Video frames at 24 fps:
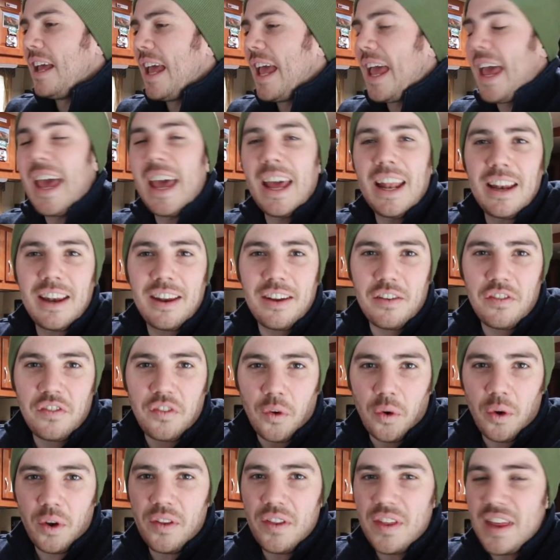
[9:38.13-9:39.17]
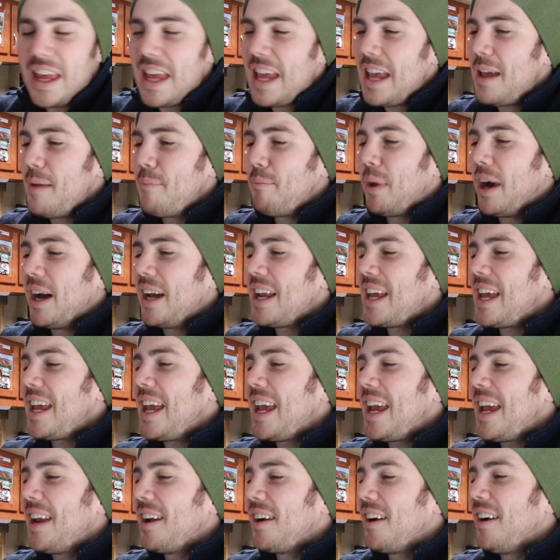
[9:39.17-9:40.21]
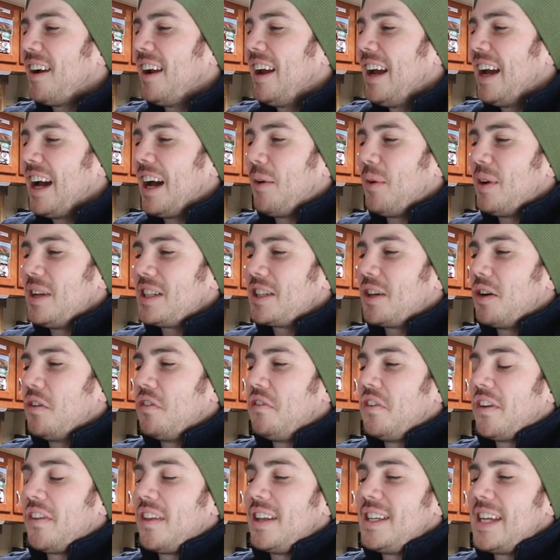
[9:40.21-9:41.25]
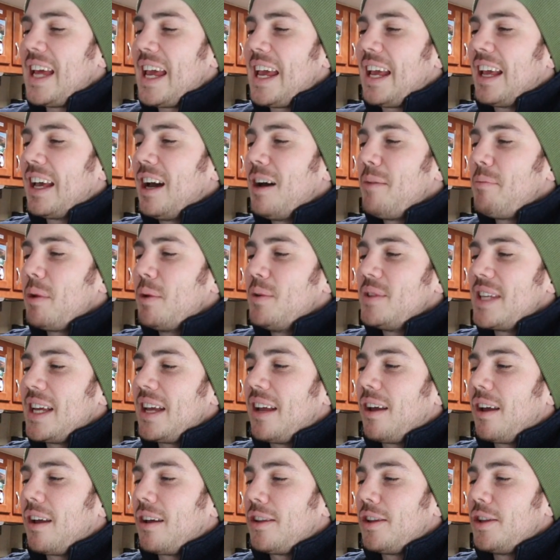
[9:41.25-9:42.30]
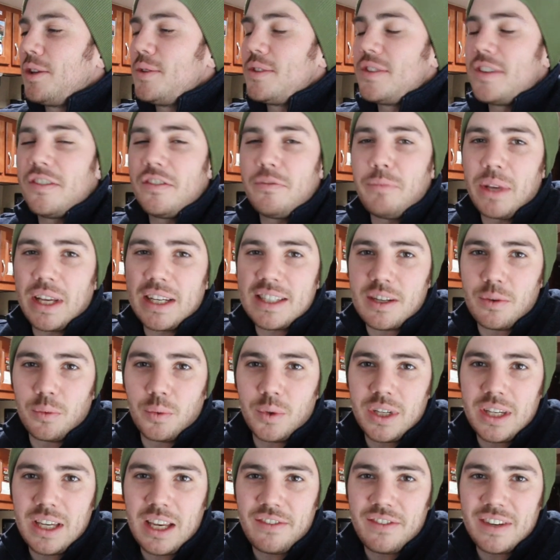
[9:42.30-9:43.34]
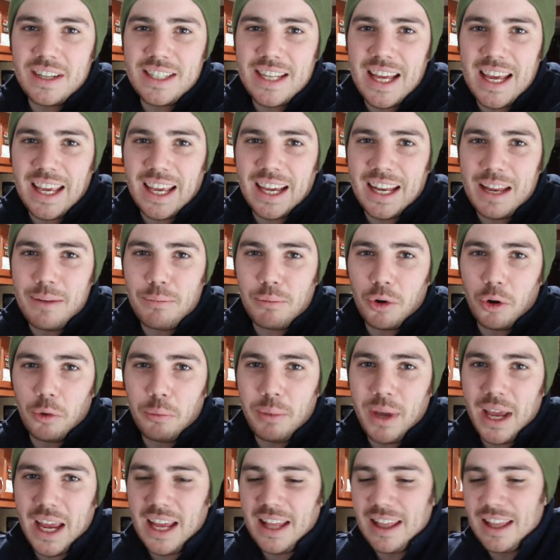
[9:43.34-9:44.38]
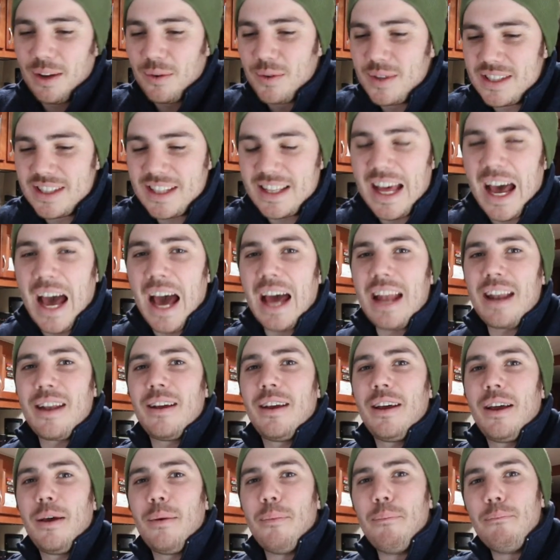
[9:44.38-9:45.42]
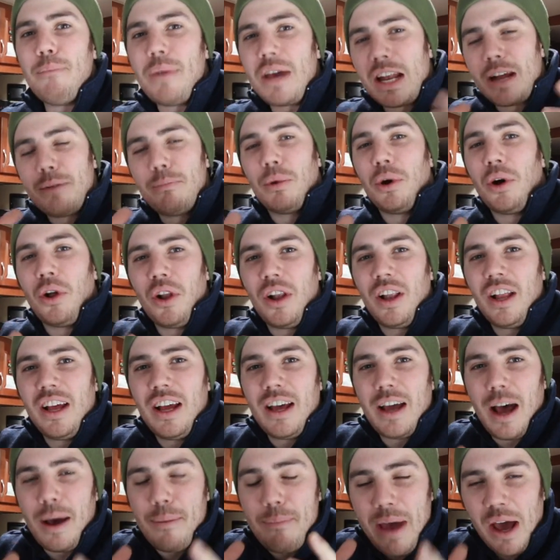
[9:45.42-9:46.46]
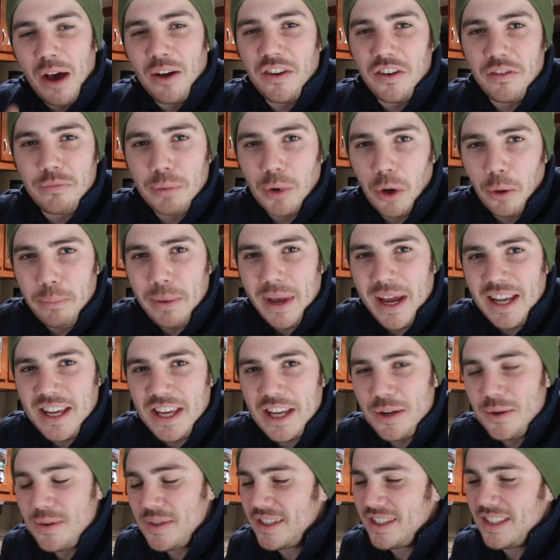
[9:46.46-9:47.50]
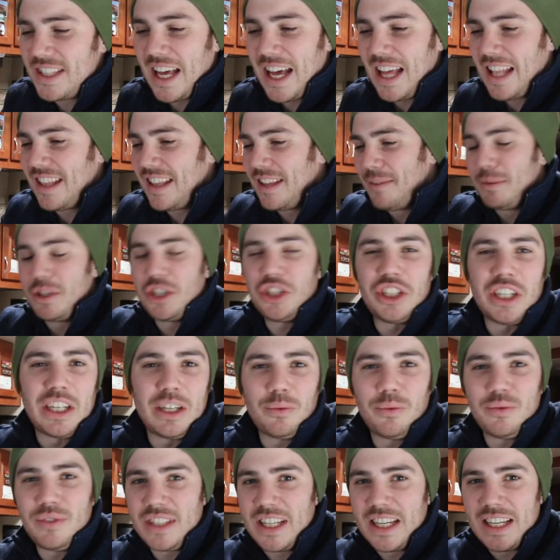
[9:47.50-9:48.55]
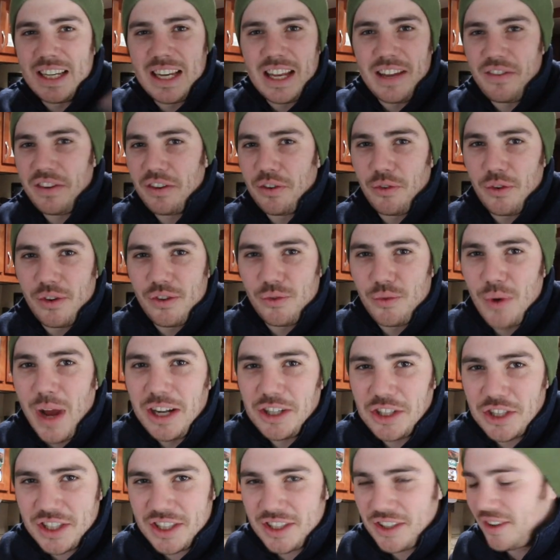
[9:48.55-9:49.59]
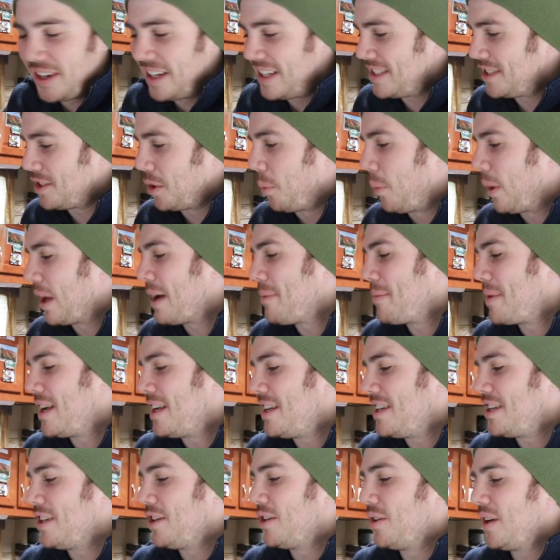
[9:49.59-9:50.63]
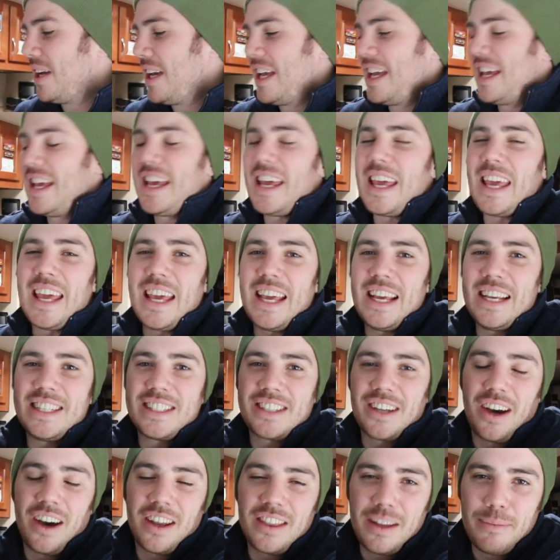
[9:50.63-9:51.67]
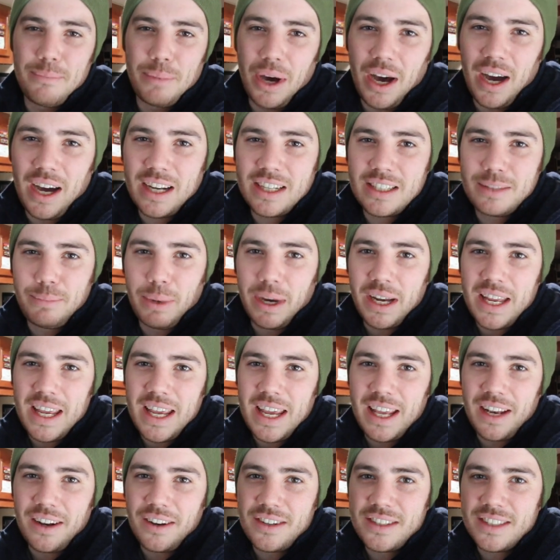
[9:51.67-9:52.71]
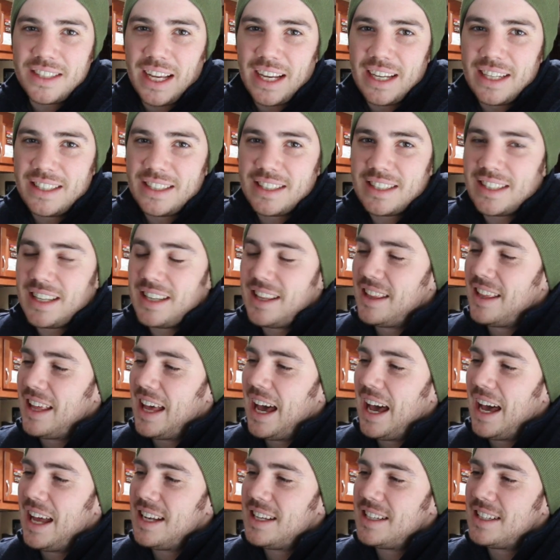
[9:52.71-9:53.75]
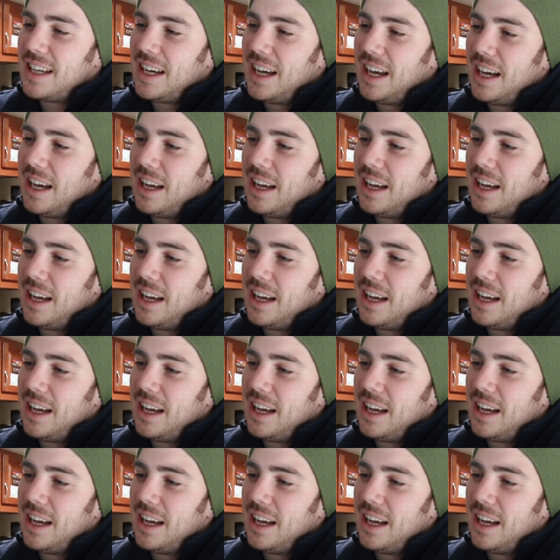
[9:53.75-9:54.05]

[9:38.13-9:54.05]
And for the buddy heater, I went to go fill the tank up. It was inconclusive because it wouldn't even take any propane. There was that minimal amount of propane used that the machine didn't even register it. So what I'm gonna do is, on the box, buddy heater says that